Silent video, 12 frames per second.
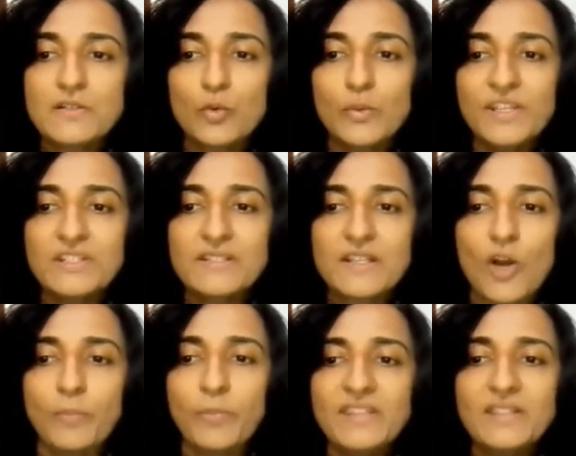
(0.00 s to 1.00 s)
So we just
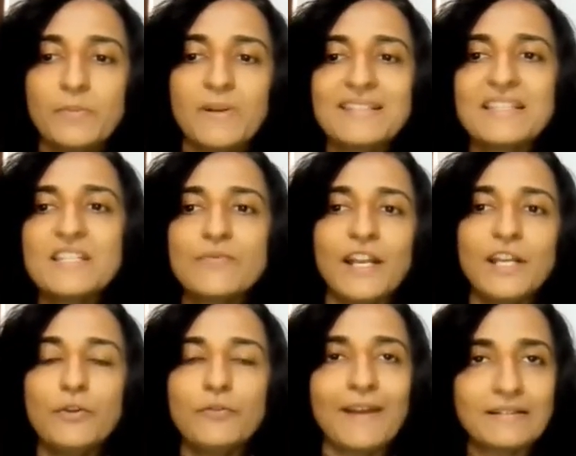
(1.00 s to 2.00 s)
copy the present
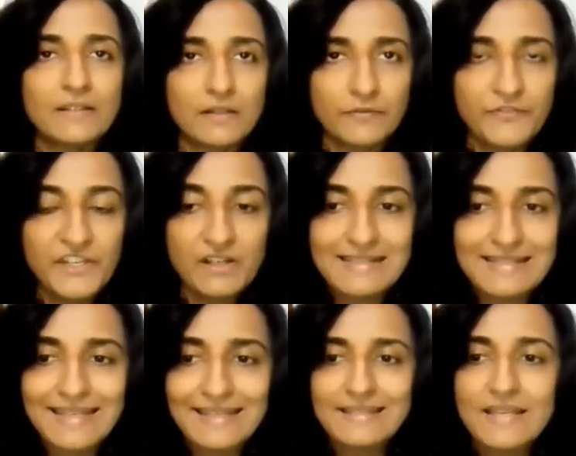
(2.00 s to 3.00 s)
value factor of year
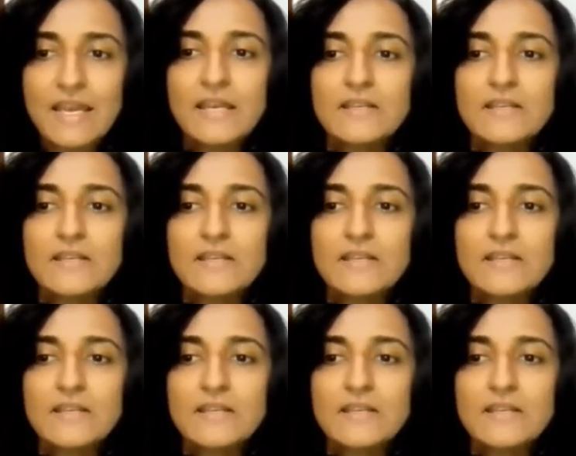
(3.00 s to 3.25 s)
6.